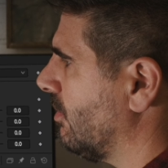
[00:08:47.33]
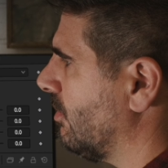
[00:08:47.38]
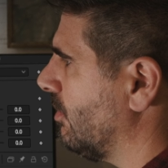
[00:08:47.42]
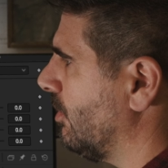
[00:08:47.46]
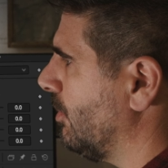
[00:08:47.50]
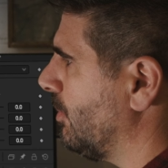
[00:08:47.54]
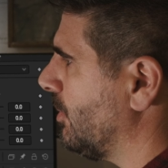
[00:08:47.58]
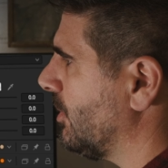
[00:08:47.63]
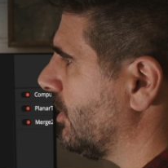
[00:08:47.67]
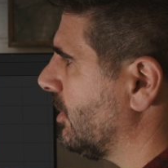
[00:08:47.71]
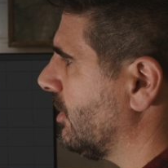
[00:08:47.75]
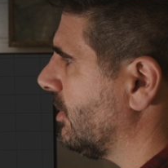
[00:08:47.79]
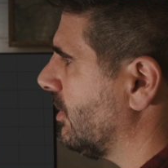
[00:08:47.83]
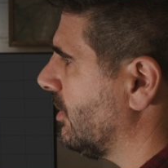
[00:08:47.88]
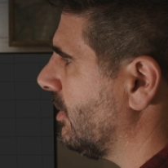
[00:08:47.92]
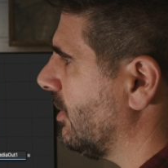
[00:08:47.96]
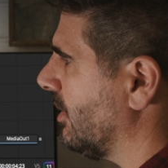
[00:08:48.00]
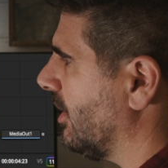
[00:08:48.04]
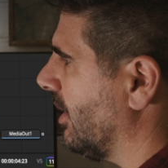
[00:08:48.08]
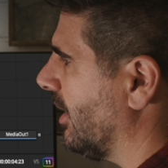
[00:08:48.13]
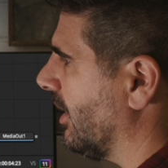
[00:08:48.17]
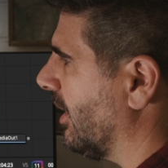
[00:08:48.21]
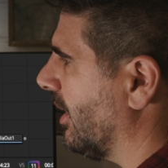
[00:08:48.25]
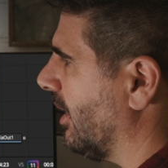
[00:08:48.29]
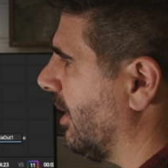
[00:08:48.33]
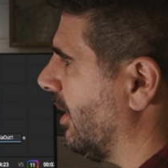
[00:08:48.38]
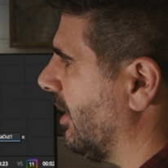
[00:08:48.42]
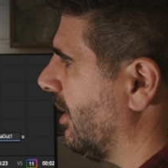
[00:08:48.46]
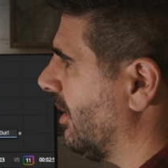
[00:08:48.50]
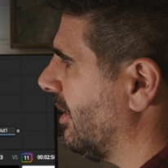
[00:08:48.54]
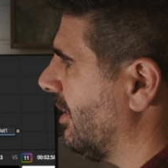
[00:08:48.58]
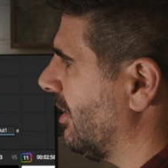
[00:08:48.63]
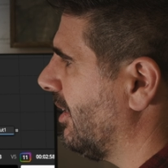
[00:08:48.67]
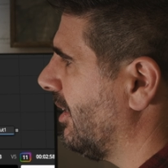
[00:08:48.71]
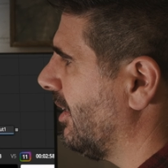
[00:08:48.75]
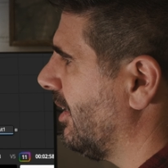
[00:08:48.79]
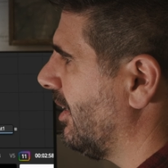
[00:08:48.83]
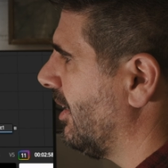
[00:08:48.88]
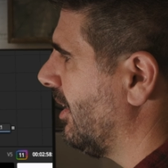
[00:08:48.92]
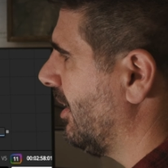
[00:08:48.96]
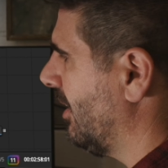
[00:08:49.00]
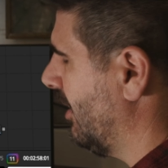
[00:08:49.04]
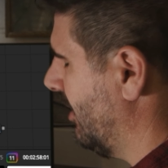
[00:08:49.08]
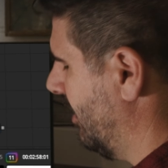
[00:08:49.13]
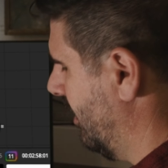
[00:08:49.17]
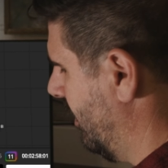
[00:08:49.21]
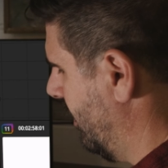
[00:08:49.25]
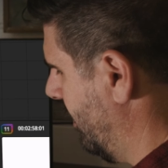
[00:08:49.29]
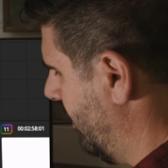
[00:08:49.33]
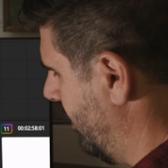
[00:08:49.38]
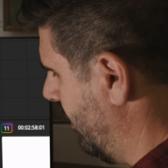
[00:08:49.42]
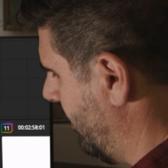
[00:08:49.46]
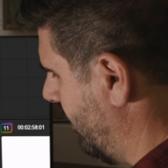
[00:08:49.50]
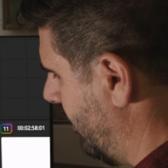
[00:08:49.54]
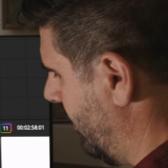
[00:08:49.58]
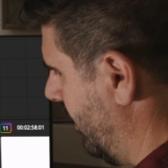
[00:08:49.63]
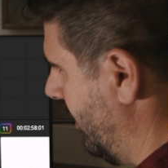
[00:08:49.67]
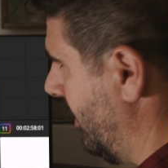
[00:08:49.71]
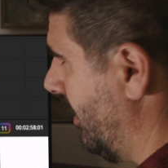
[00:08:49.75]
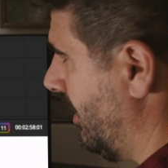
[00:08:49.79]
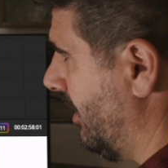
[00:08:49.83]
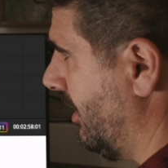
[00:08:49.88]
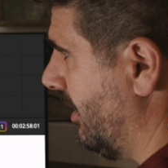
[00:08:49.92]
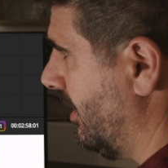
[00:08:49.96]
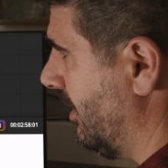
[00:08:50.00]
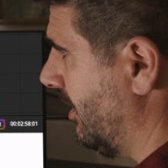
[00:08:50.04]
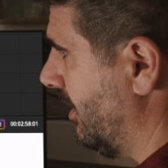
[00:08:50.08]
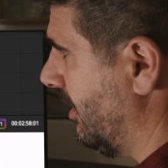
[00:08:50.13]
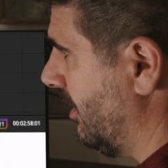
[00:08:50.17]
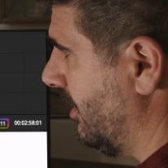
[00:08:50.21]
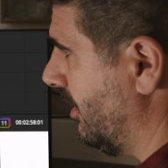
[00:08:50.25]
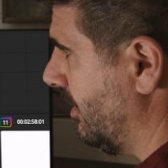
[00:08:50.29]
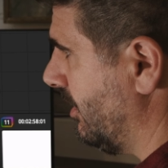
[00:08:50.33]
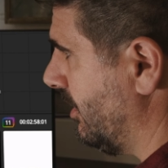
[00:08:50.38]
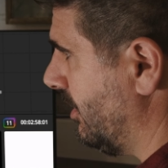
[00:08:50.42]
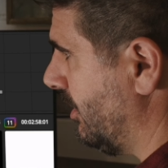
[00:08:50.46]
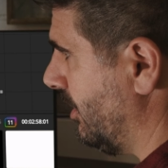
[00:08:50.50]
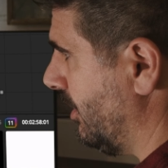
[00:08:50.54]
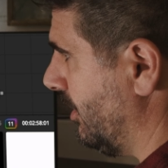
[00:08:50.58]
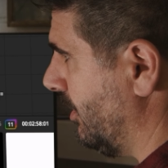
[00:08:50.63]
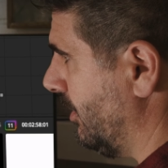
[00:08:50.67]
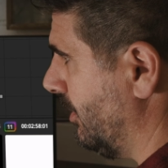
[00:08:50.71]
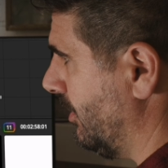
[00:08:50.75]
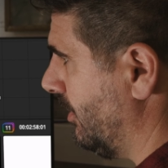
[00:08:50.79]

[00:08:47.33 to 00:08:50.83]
oops, I got a 3, 2.